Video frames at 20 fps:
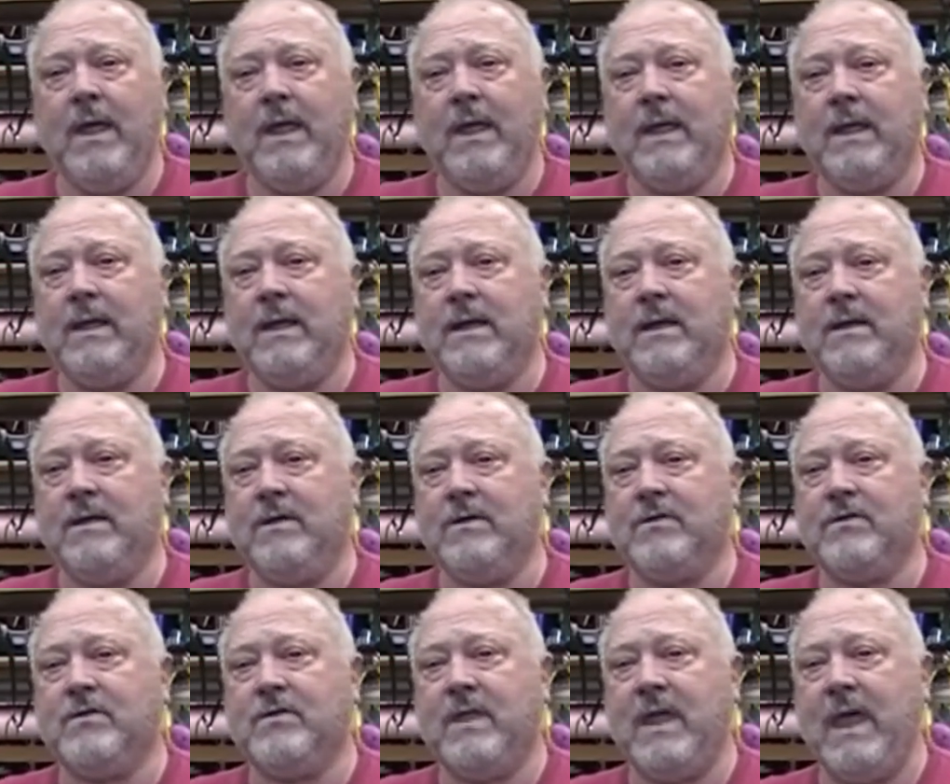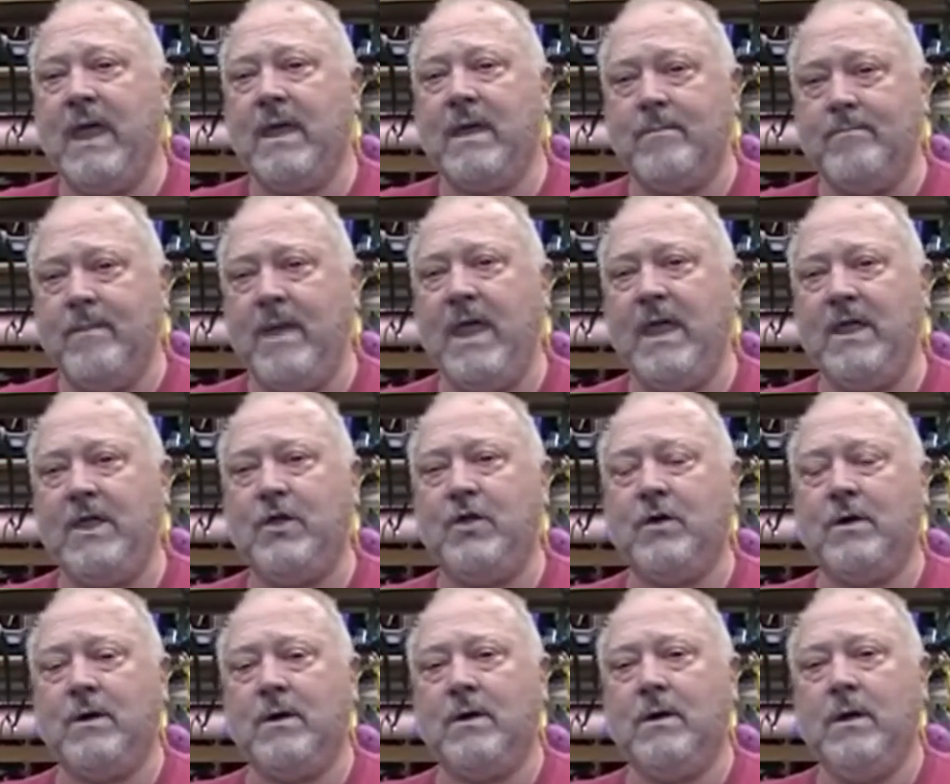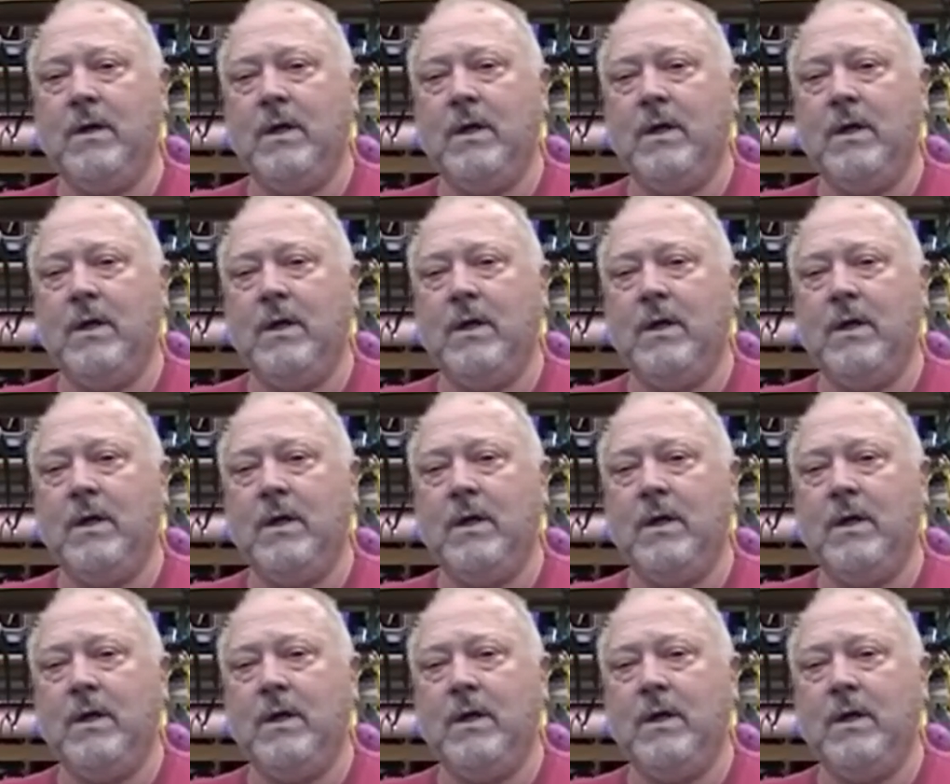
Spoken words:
is take and make your